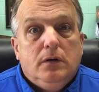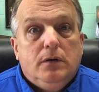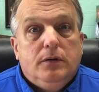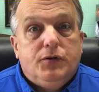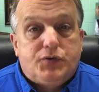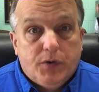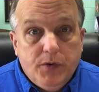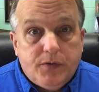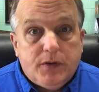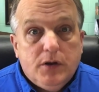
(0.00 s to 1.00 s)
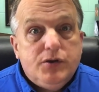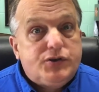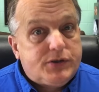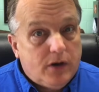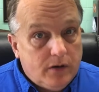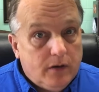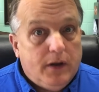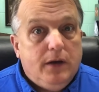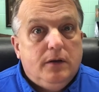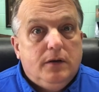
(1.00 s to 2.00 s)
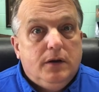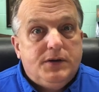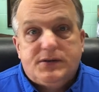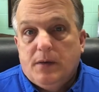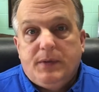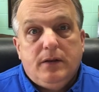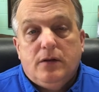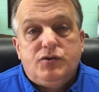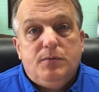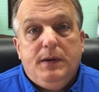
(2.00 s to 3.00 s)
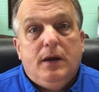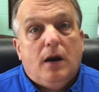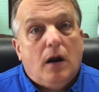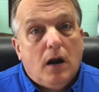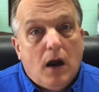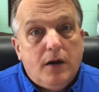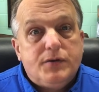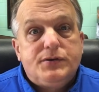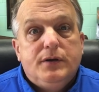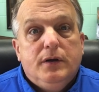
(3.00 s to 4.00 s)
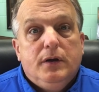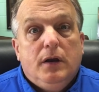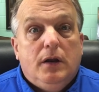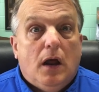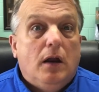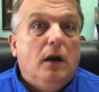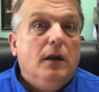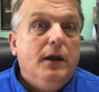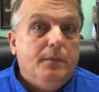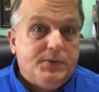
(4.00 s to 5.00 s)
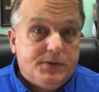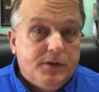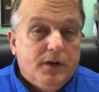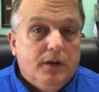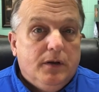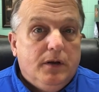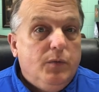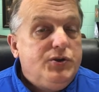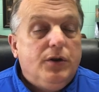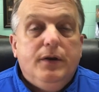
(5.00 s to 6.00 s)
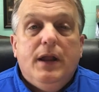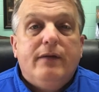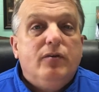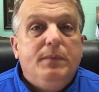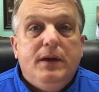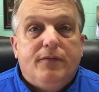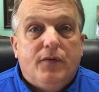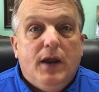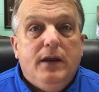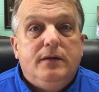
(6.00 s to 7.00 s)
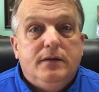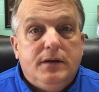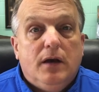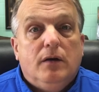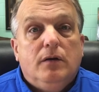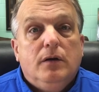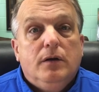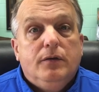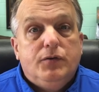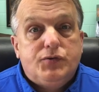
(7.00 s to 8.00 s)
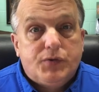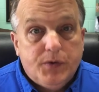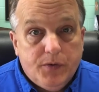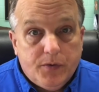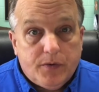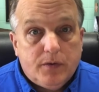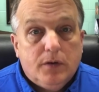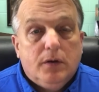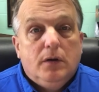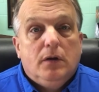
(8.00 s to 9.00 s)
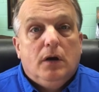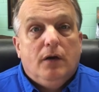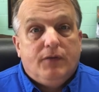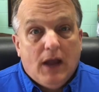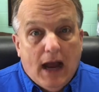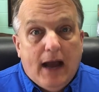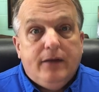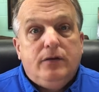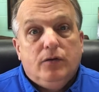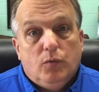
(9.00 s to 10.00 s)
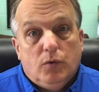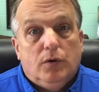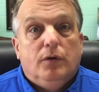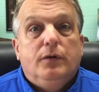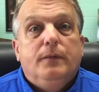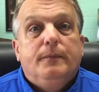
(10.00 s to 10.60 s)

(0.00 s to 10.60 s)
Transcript: The truth certainly is something that should be in our hearts and on our lips. And we should never be afraid to tell the truth of God to the world.